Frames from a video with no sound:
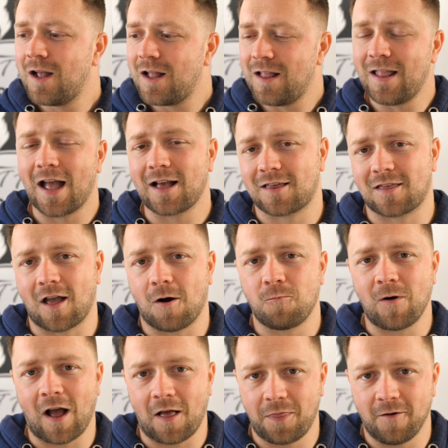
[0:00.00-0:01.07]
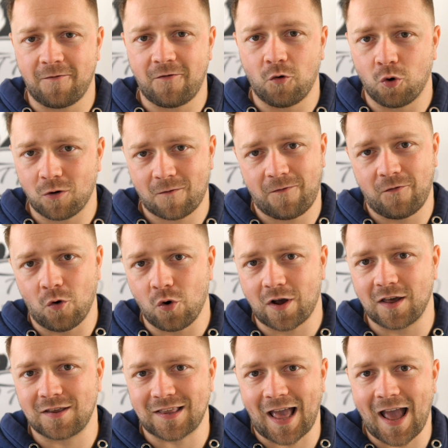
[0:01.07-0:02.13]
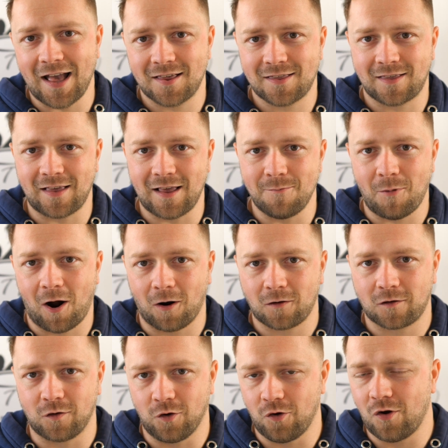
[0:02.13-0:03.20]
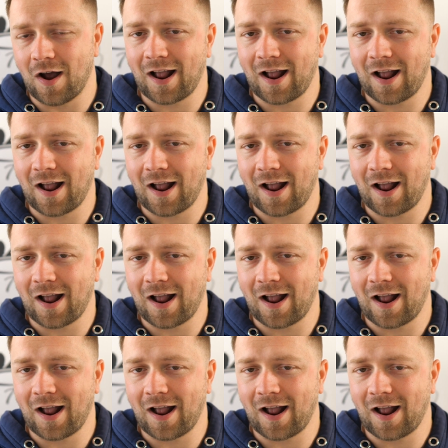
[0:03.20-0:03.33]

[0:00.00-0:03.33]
Next up, we had the Ford Focus ST Mark II.